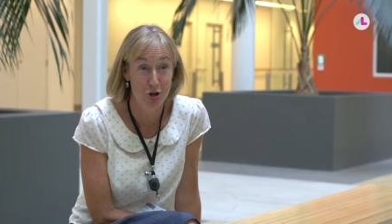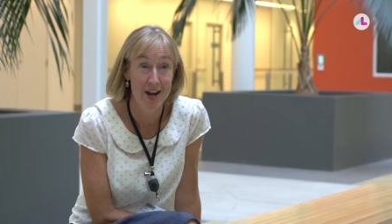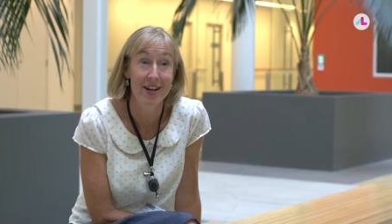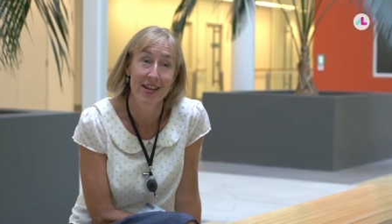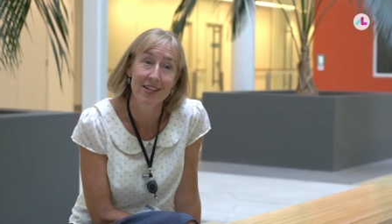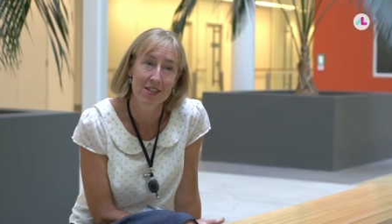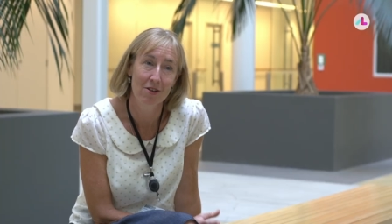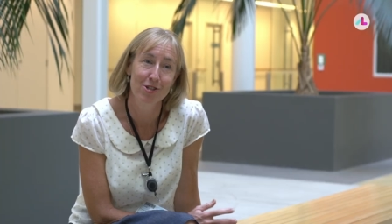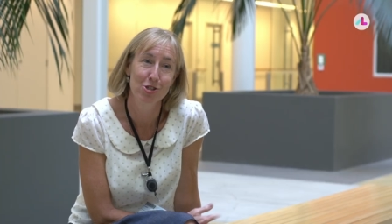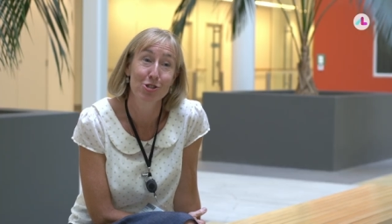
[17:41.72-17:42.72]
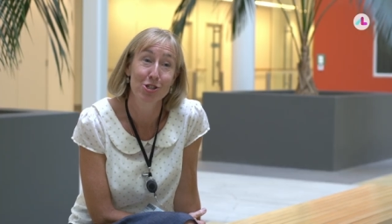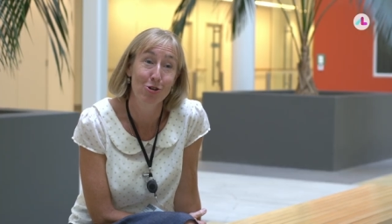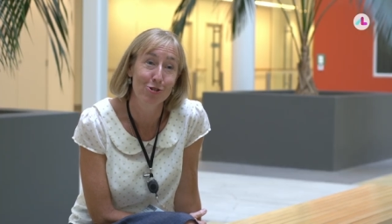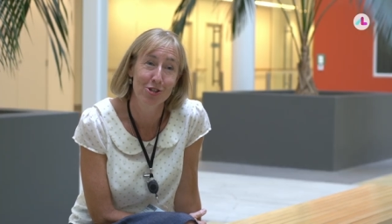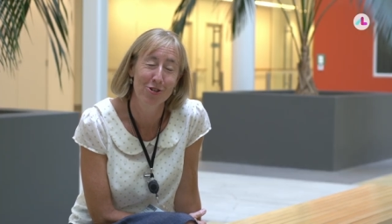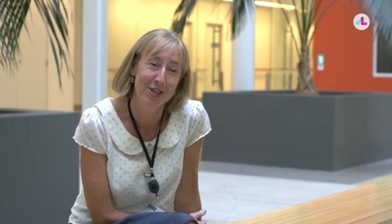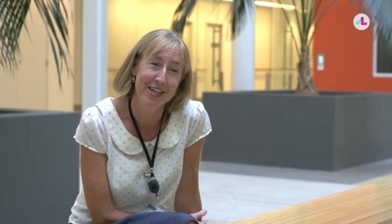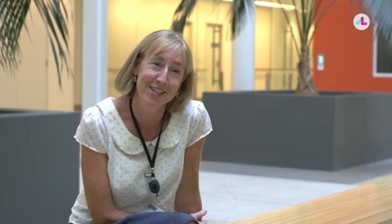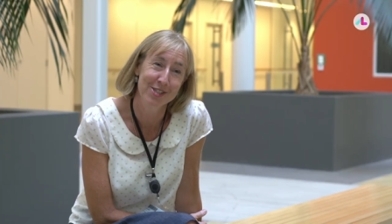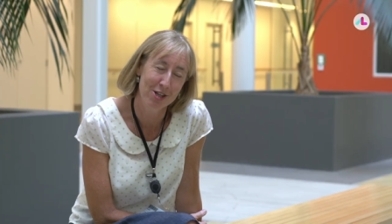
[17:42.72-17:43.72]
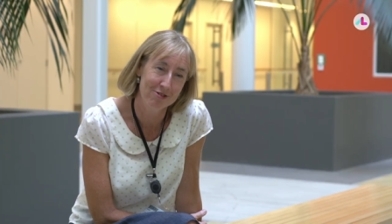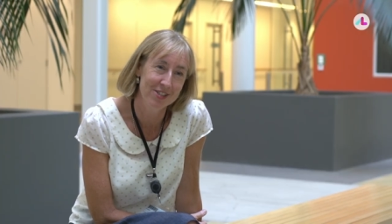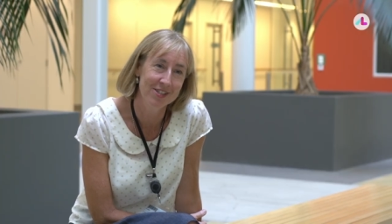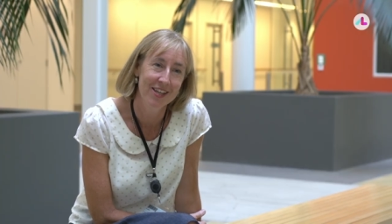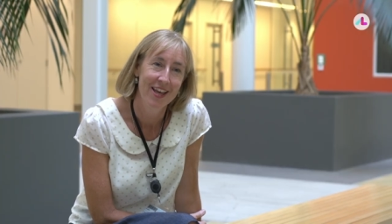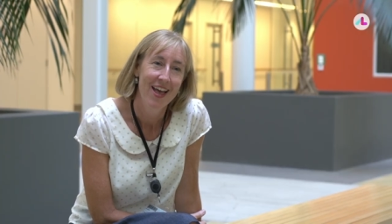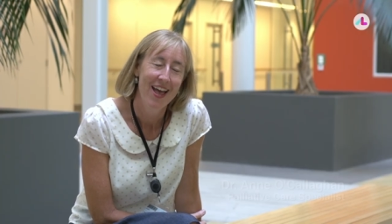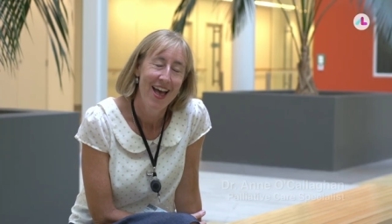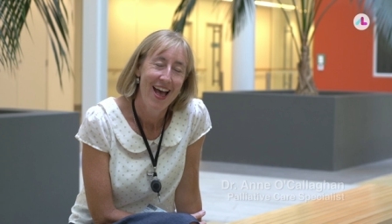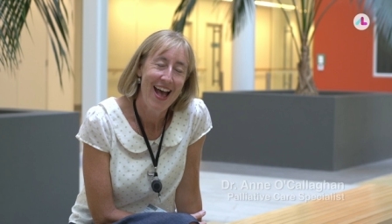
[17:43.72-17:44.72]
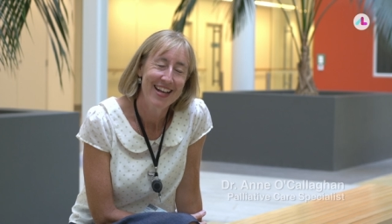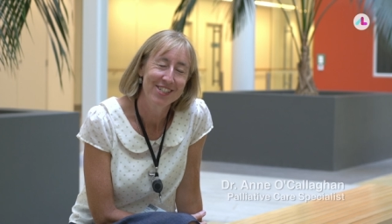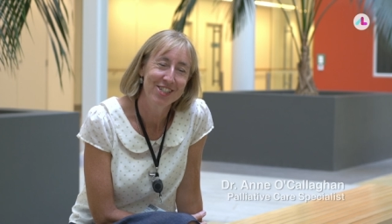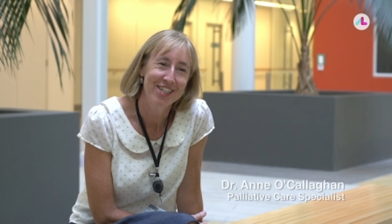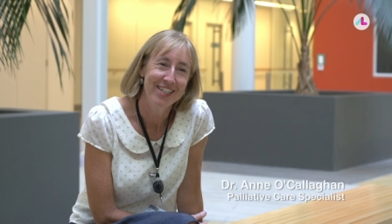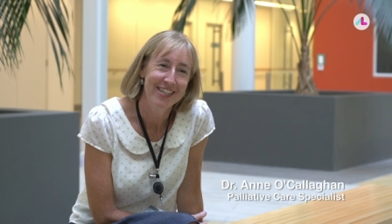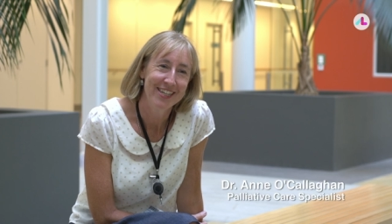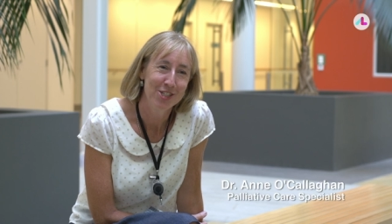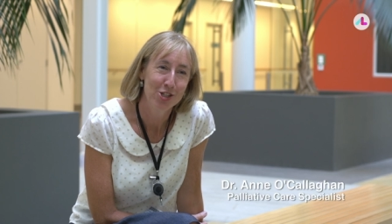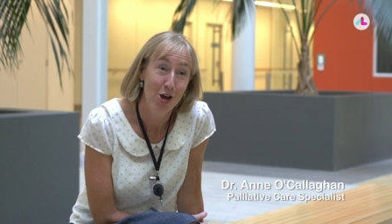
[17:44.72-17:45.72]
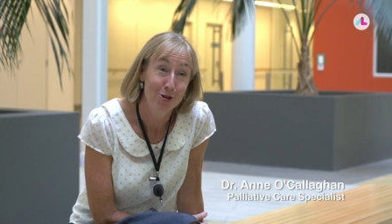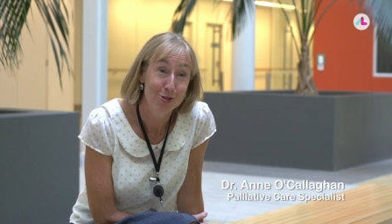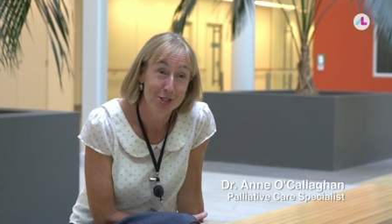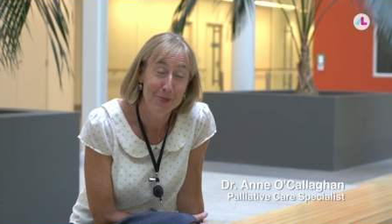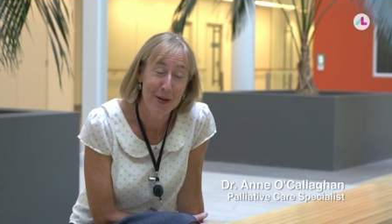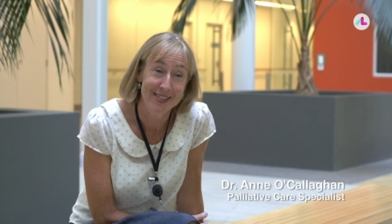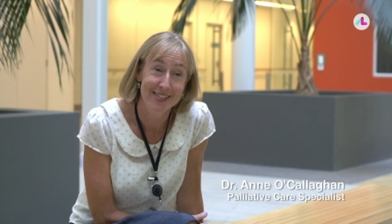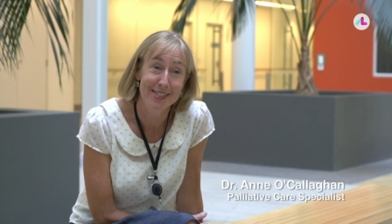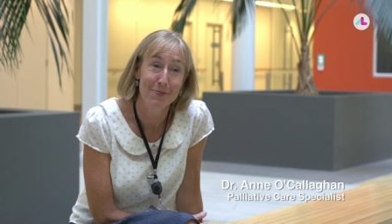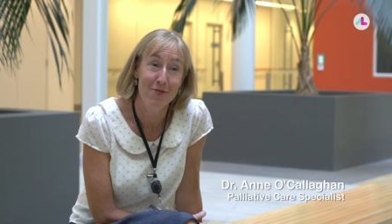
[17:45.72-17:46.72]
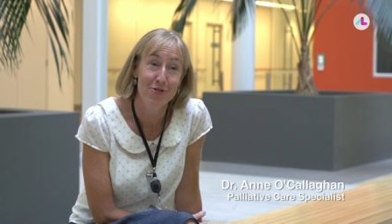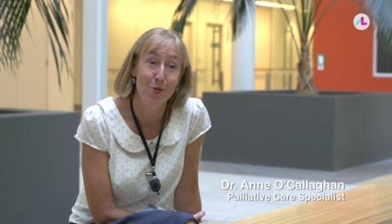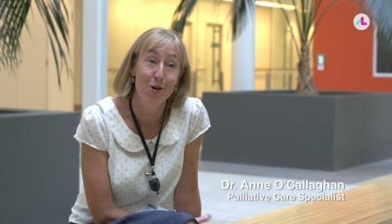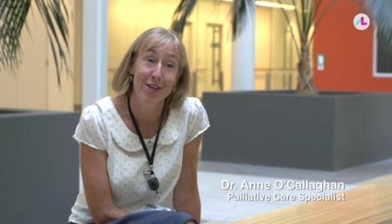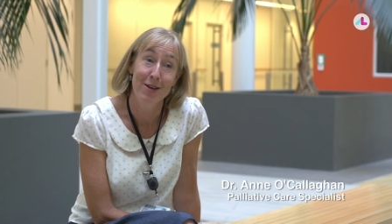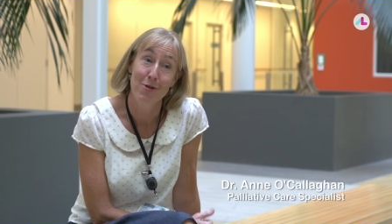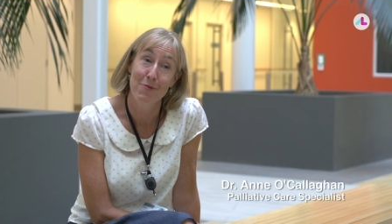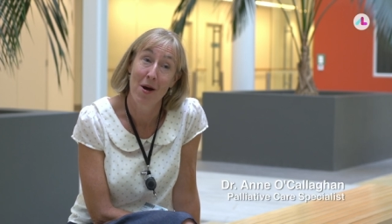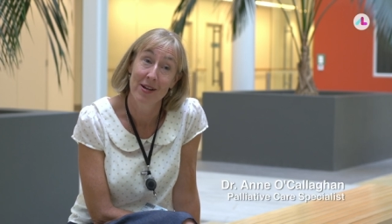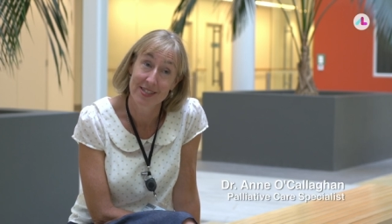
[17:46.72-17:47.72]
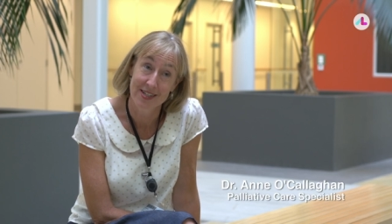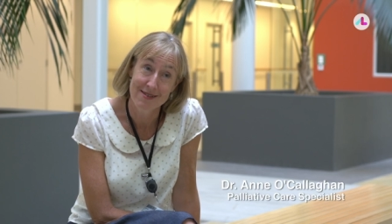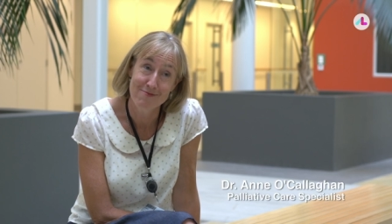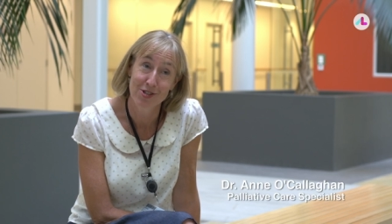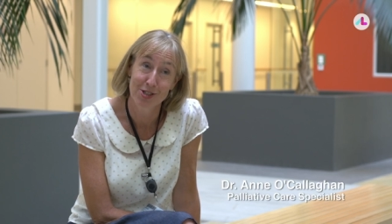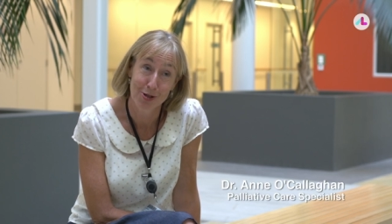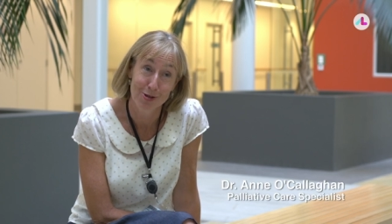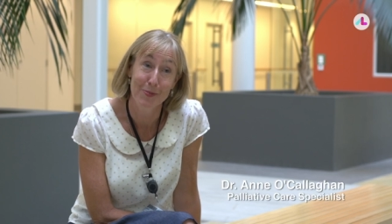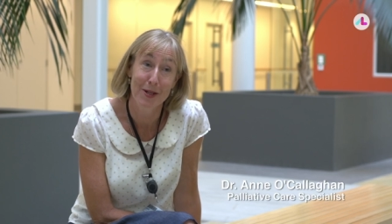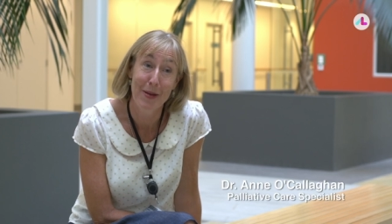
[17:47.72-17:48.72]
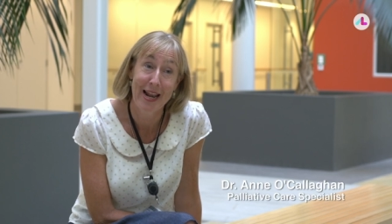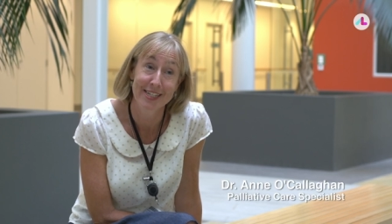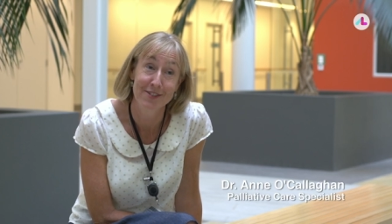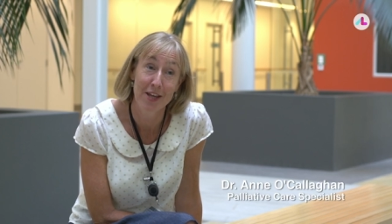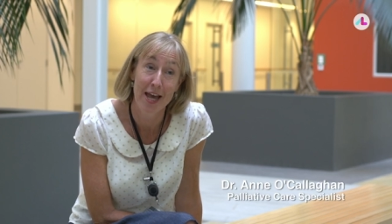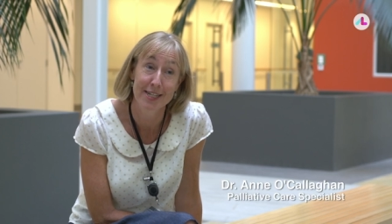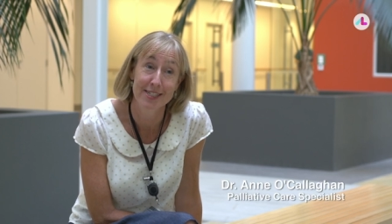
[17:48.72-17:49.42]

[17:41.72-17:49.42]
trainee, so a junior doctor, not yet a consultant. And she chose to spend 6 months working with my team, which is a hospital palliative care